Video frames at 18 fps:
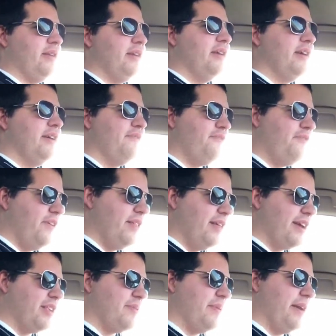I feel
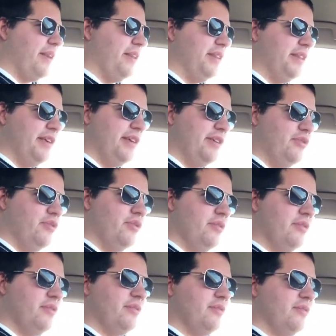like it's bad in
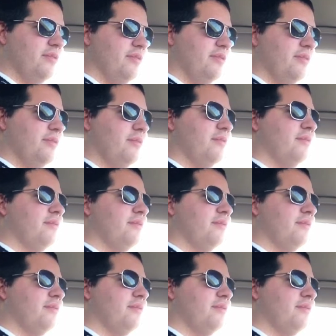EDH.